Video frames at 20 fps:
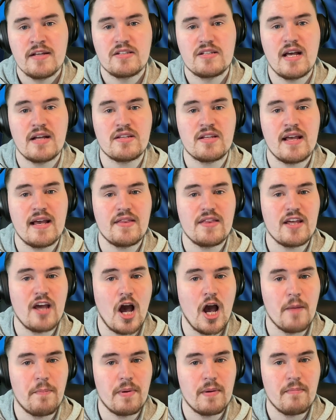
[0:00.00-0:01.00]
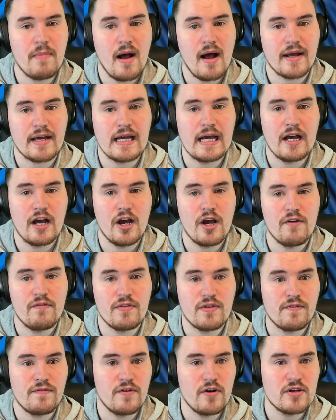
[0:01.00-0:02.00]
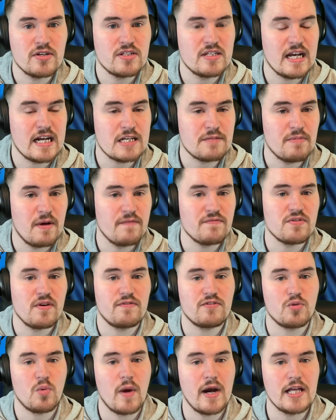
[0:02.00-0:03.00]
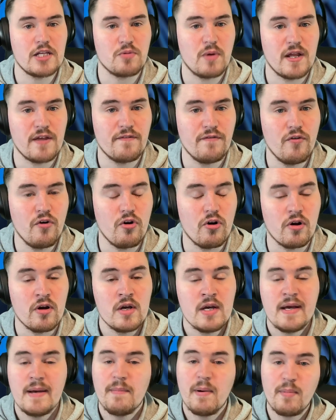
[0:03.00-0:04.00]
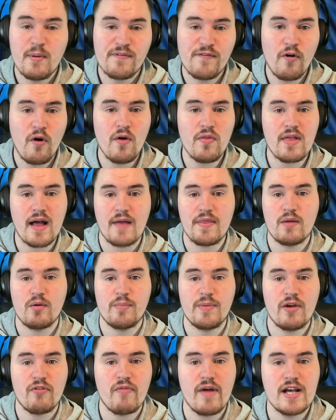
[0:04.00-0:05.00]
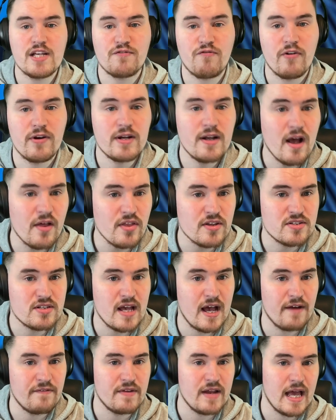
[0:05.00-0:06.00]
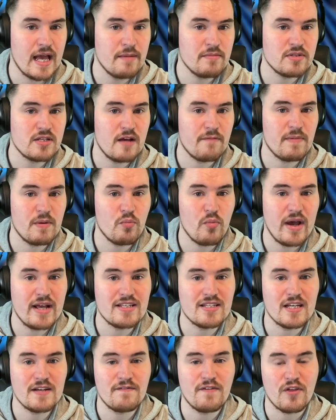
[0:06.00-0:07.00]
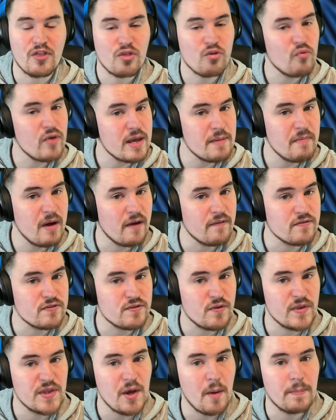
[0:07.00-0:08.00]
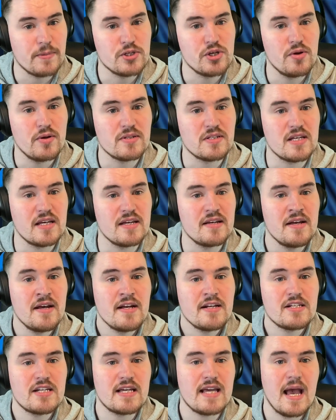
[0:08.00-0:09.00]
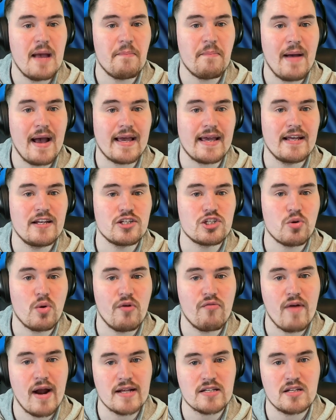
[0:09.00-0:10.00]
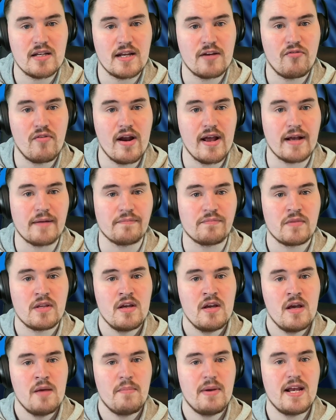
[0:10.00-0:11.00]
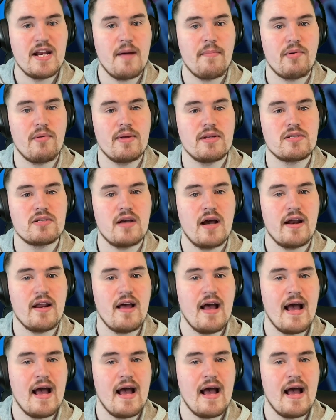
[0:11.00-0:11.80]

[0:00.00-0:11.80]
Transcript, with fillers: set to hit the open market over the first six months of 2024. But before that, there will be a race for another set of names that have been waiting for three months for the opportunity to get back into a wrestling ring. PW Insider